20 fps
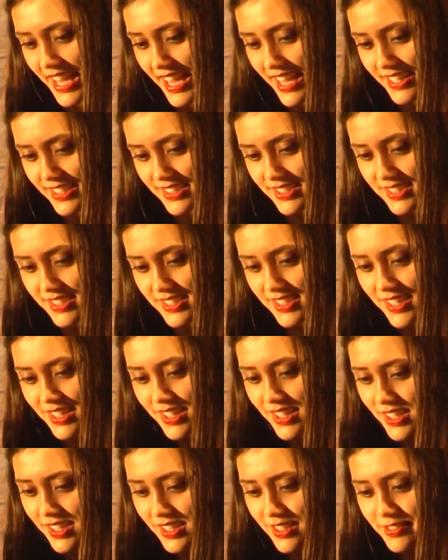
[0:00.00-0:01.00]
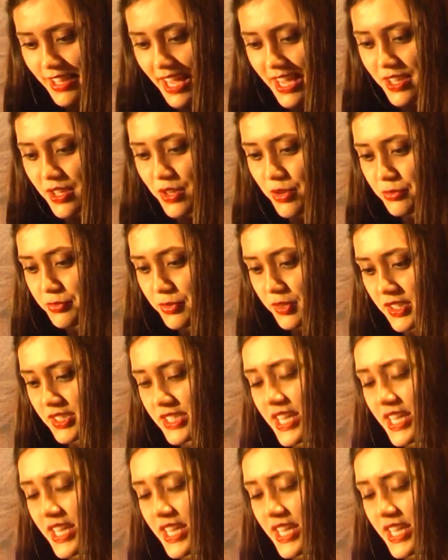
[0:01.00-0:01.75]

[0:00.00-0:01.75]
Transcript: and thank you for